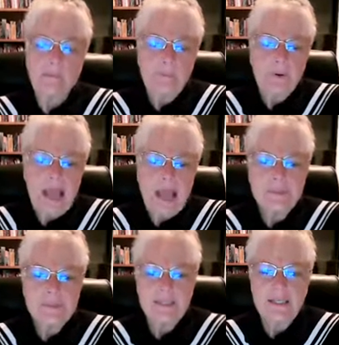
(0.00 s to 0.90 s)

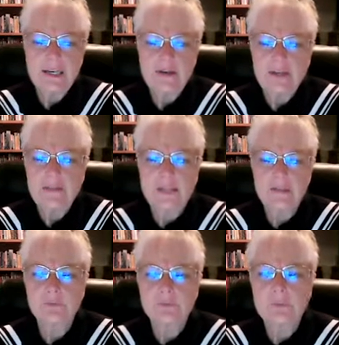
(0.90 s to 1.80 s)
Perhaps an area
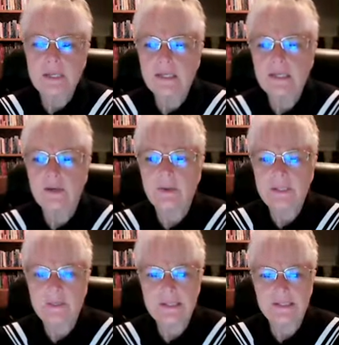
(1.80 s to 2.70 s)
that's really going
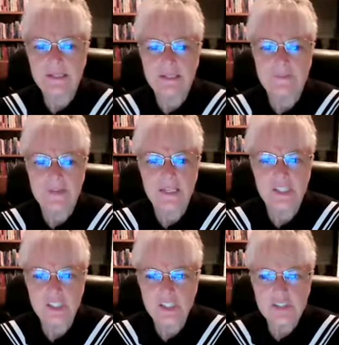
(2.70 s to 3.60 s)
to be significant
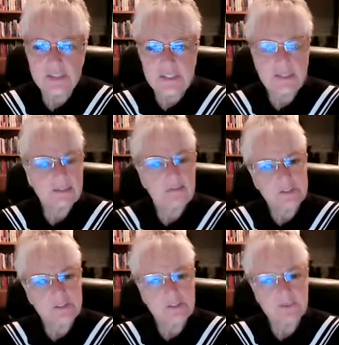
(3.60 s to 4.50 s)
to nursing,
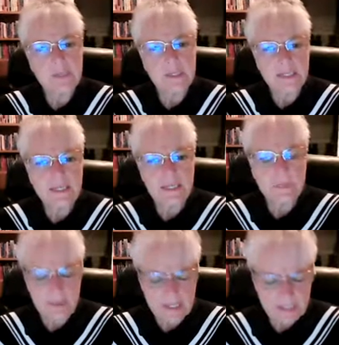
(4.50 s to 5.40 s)
nurses really need to
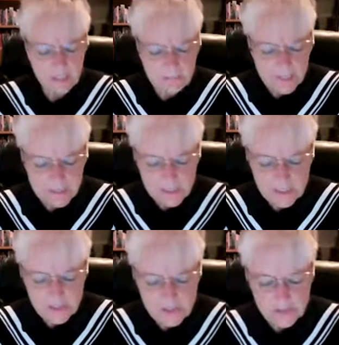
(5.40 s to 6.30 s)
pay
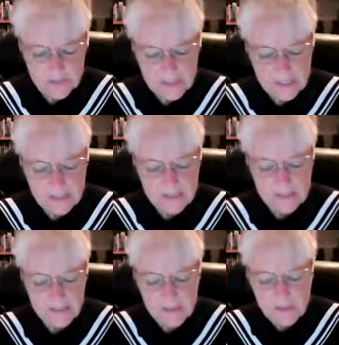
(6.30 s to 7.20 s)
attention to,
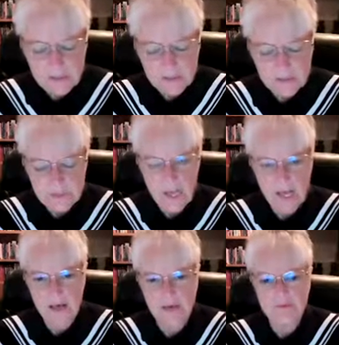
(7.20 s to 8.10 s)
is the use
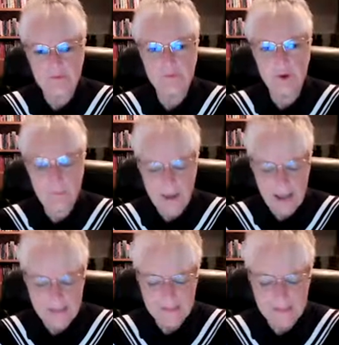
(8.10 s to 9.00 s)
of
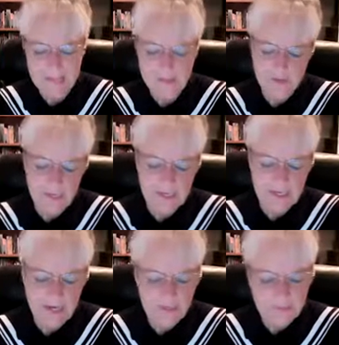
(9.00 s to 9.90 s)
robots as direct
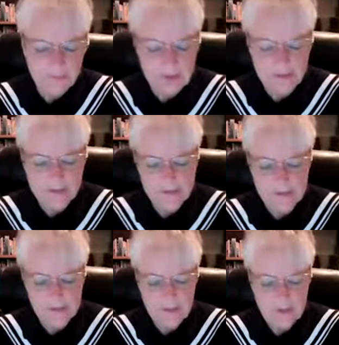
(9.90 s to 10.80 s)
care providers.